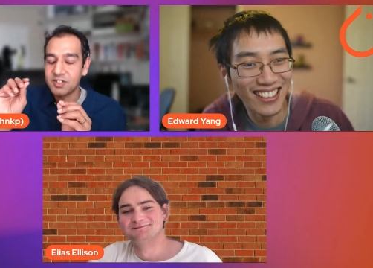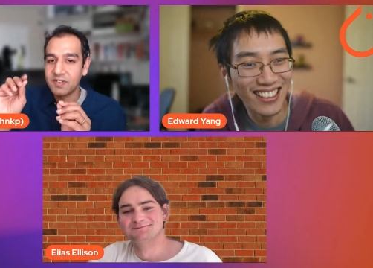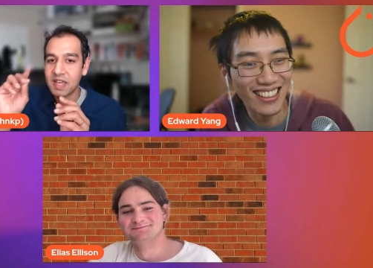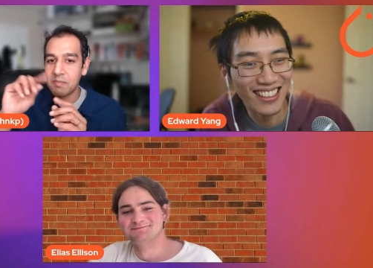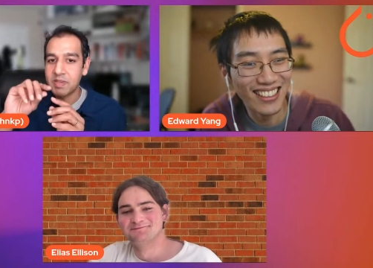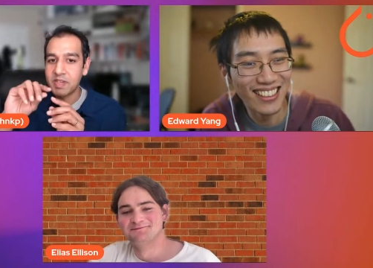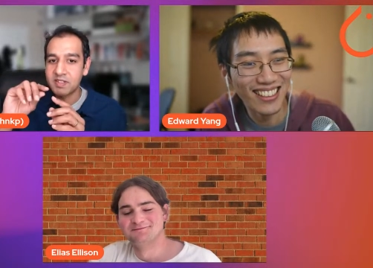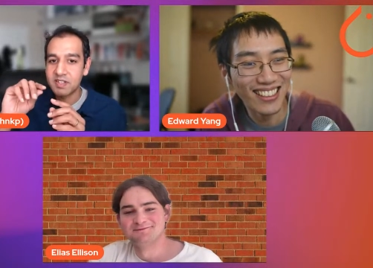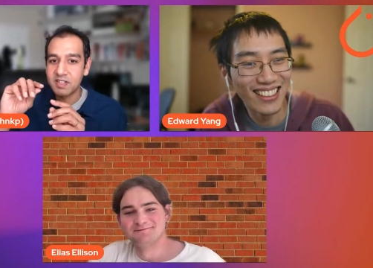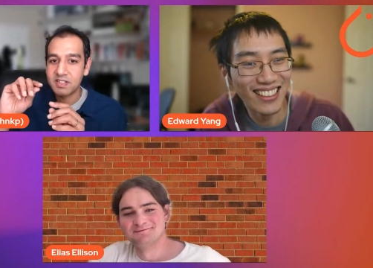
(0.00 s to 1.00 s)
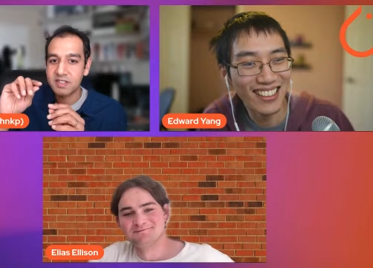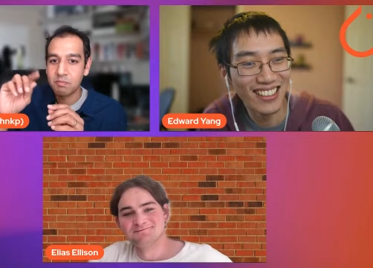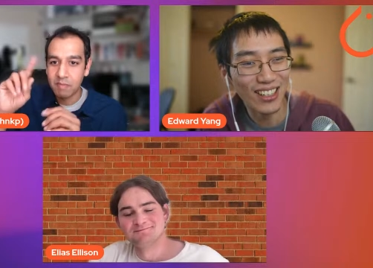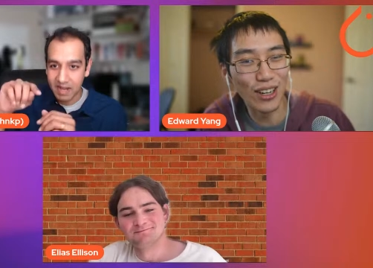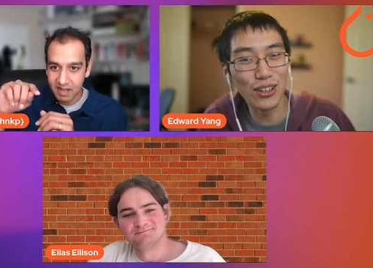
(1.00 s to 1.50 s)
Speaker 1: of MPS is
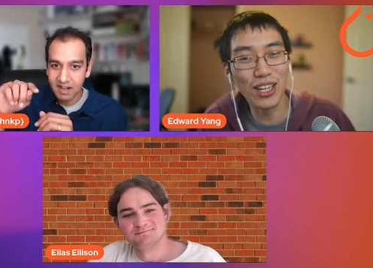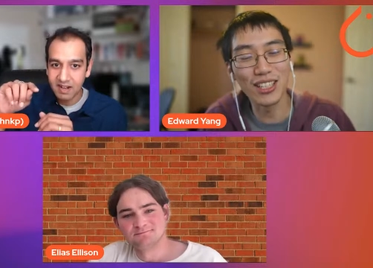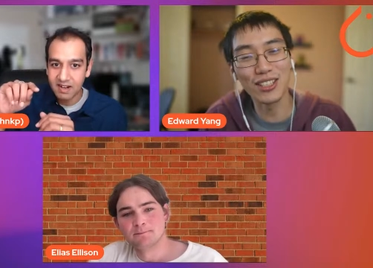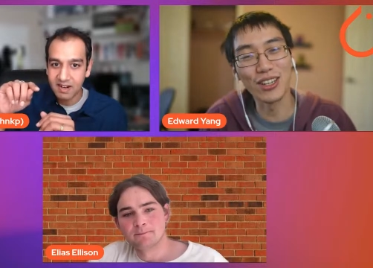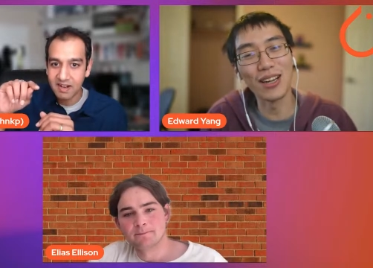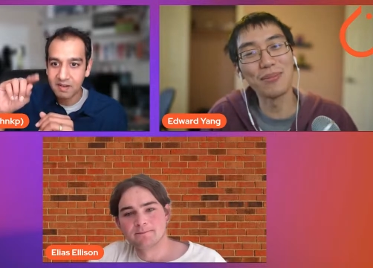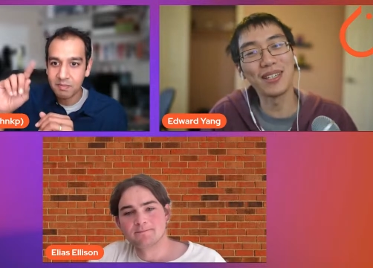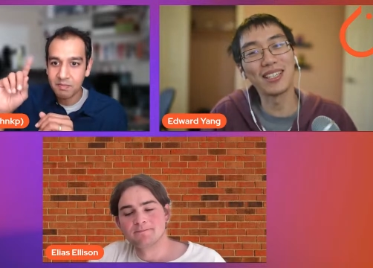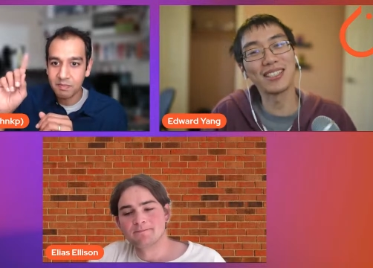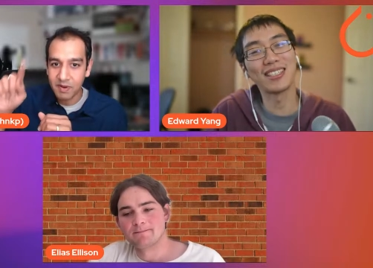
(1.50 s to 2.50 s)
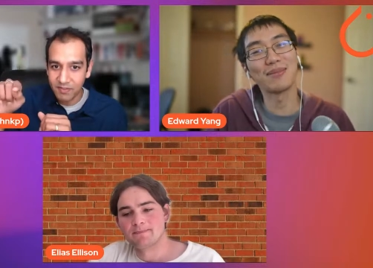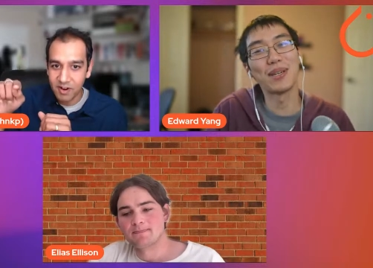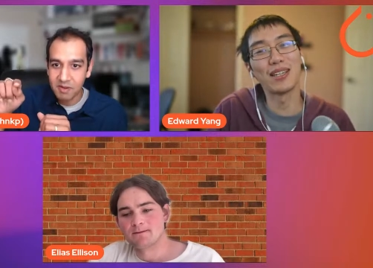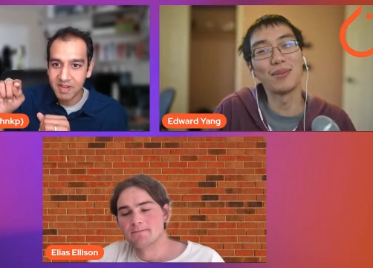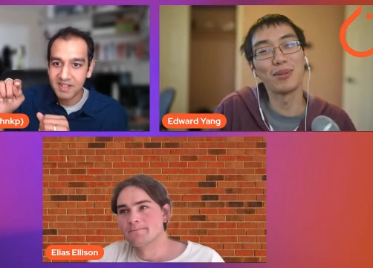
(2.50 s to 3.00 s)
metal. Oh yeah, so MPS is
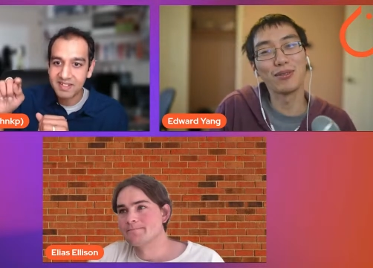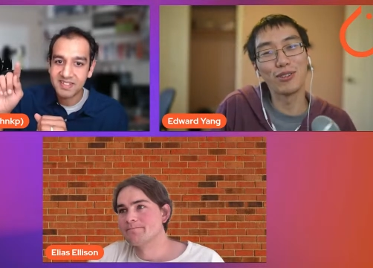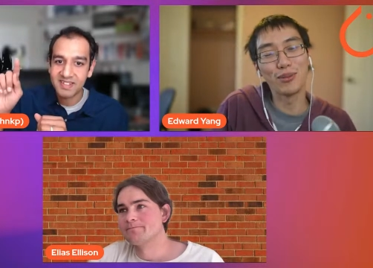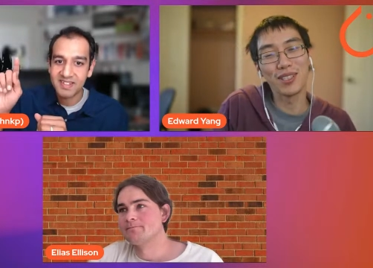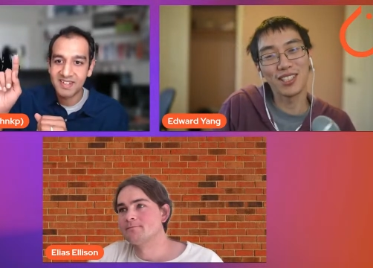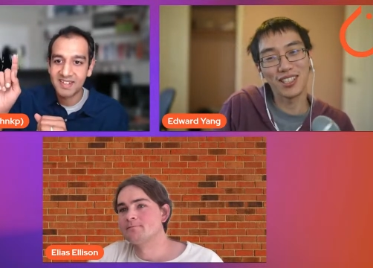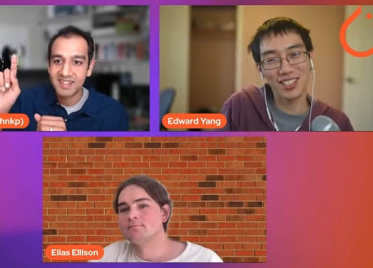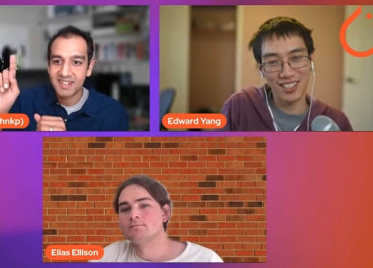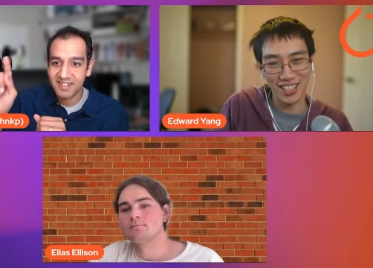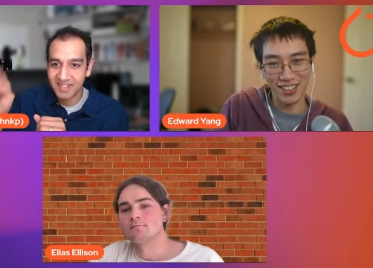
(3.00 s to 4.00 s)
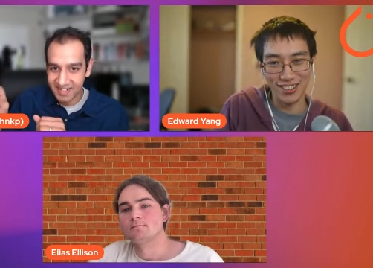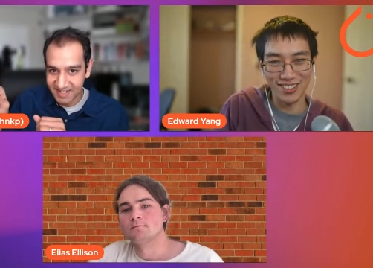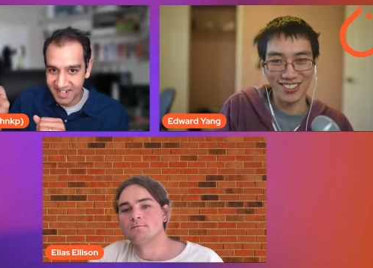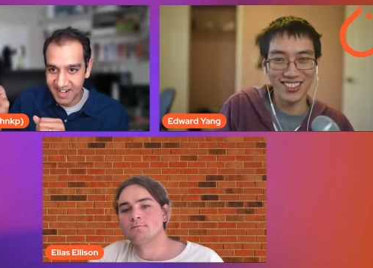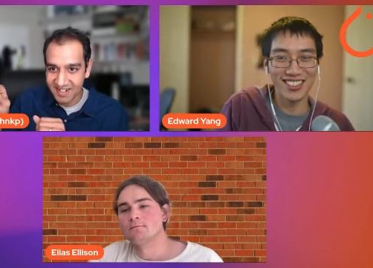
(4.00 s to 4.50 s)
metal performance shader.
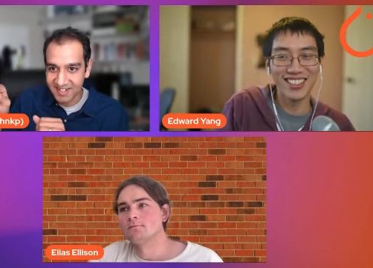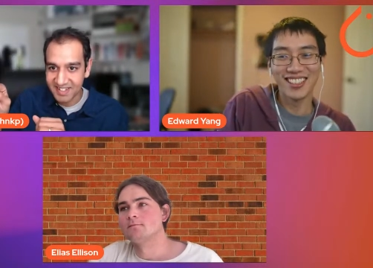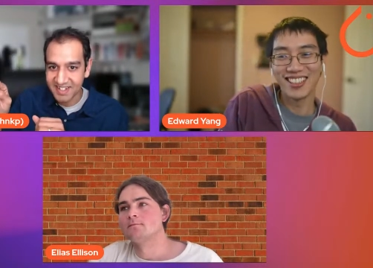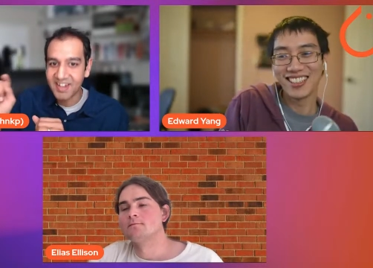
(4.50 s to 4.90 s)
Shader.